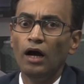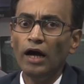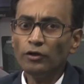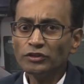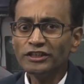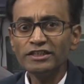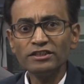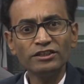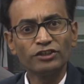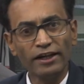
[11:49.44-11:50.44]
Ankurji, it is
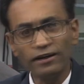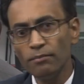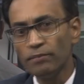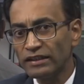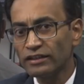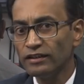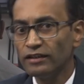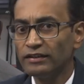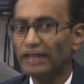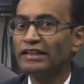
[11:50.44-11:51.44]
a general myth
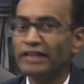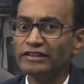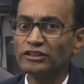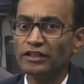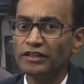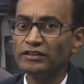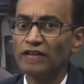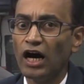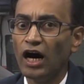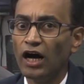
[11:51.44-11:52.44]
that case studies
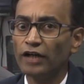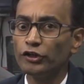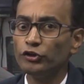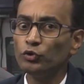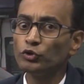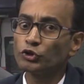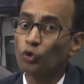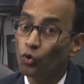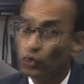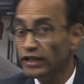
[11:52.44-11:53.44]
are used
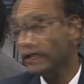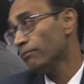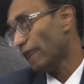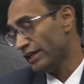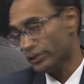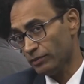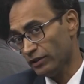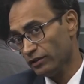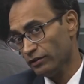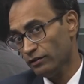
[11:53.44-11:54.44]
only in management.
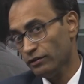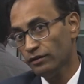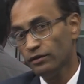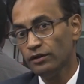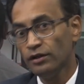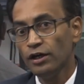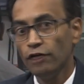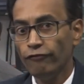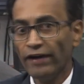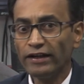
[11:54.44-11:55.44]

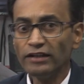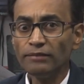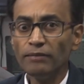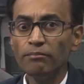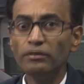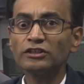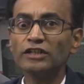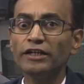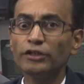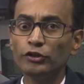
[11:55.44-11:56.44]
Faculty members
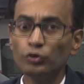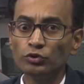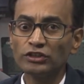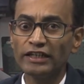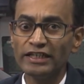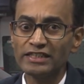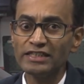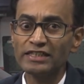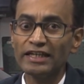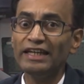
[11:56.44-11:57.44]
can use
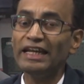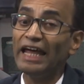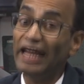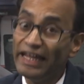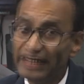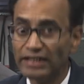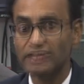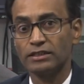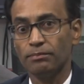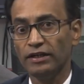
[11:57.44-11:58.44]
cases in any
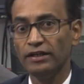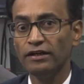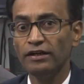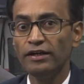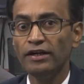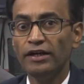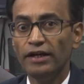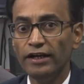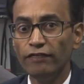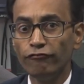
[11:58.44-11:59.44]
discipline
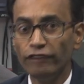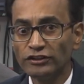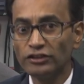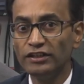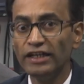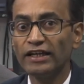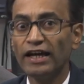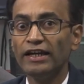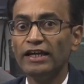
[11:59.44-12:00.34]
in which they can